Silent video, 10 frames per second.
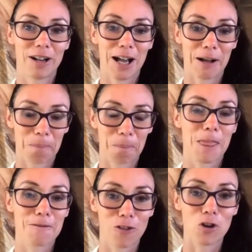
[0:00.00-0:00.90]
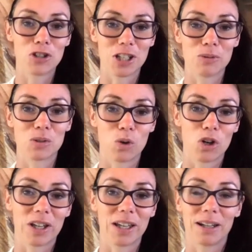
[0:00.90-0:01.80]
um, was
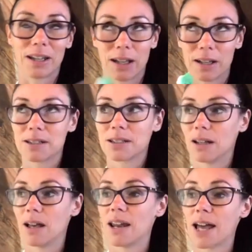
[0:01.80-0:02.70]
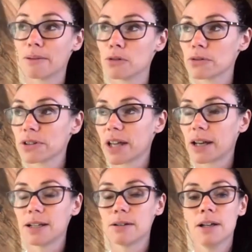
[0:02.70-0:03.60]
working. And again, it's a, an animal
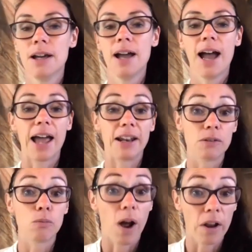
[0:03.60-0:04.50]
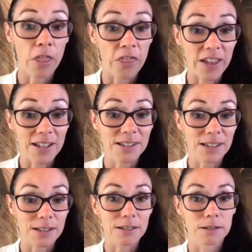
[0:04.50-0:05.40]
study. And one of the things
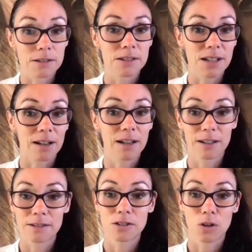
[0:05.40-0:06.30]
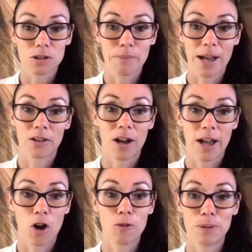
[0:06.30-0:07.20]
that Duncan, Dr. Matt, and I are
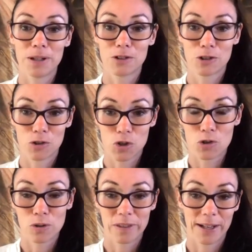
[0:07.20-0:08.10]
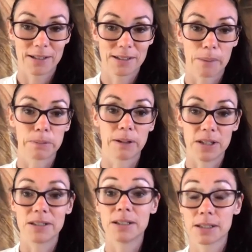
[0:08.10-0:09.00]
hoping to do in the next couple of
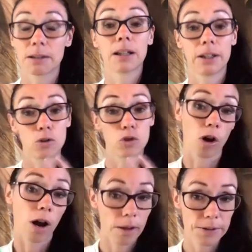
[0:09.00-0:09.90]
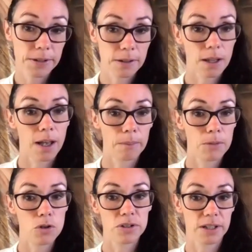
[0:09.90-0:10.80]
years is some clinical trials um,
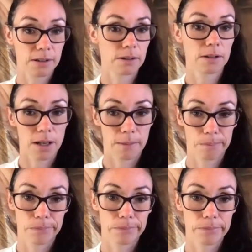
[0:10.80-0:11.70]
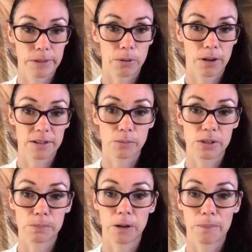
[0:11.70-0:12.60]
using um, the products that we
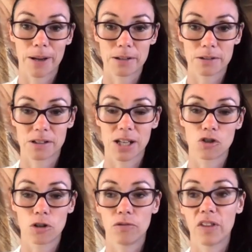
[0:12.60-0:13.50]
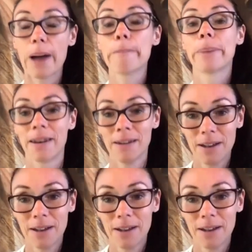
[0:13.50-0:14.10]
spoke about. So stay tuned for that. But